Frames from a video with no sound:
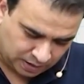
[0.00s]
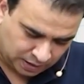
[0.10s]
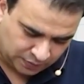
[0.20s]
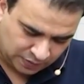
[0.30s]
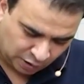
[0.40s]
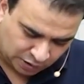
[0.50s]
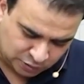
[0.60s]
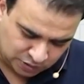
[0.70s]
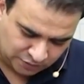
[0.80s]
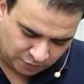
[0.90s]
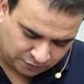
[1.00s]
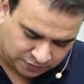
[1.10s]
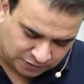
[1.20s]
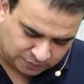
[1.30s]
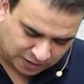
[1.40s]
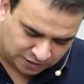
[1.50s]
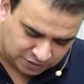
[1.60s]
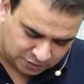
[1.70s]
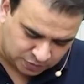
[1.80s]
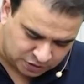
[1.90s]
It will also give off these
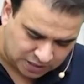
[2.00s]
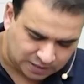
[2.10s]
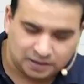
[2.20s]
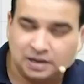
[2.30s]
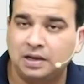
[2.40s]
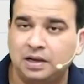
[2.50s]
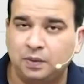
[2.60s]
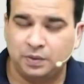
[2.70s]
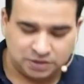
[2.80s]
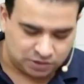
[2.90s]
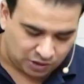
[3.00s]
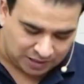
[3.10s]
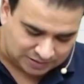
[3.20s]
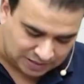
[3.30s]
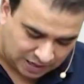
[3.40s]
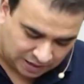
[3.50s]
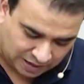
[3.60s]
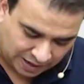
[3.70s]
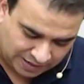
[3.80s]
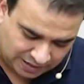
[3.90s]
branches which is called as the
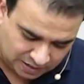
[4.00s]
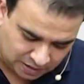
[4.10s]
right